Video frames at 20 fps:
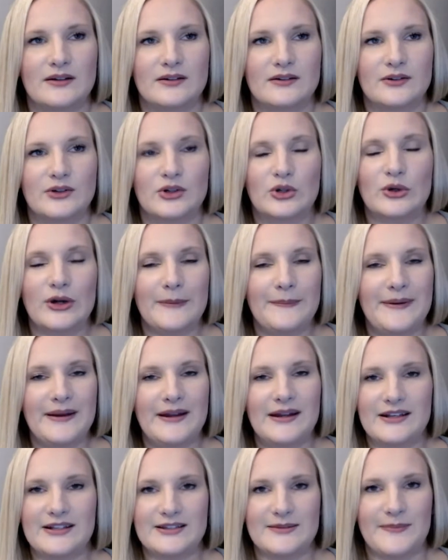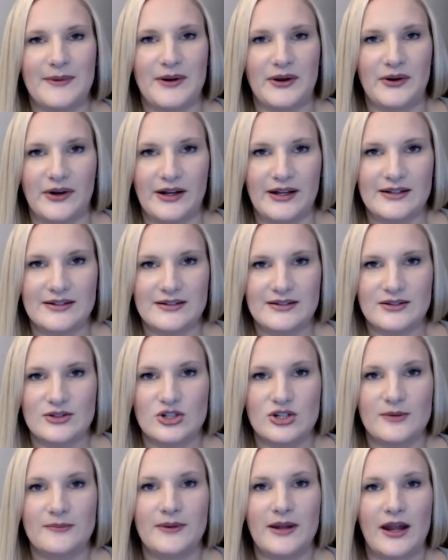gripping experience.
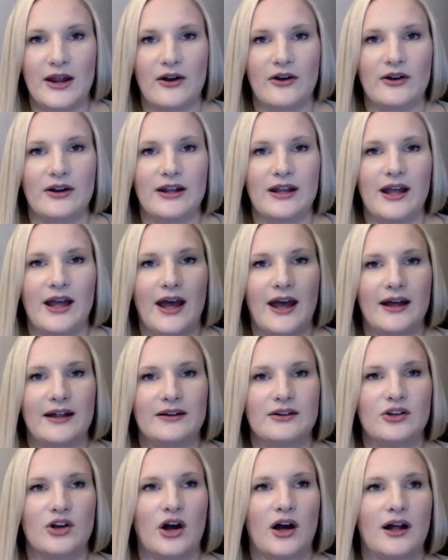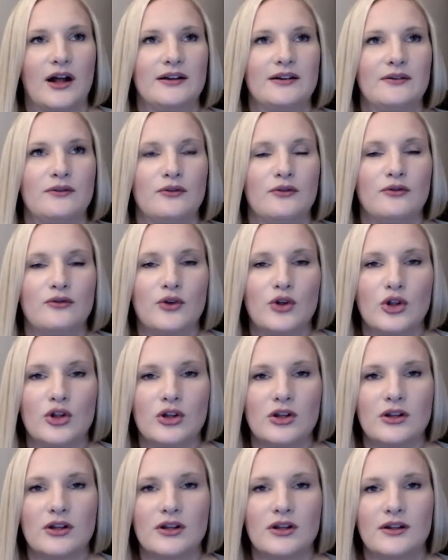Jim Carrey had gone
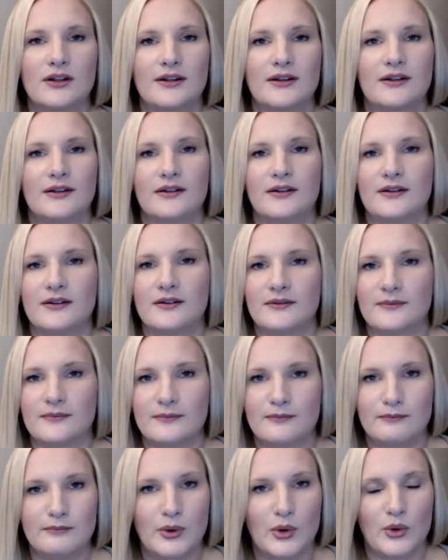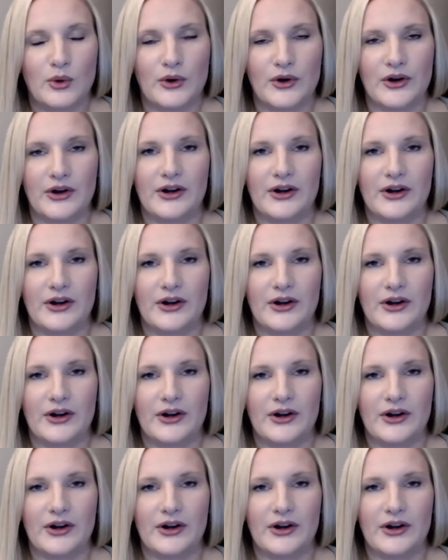full bore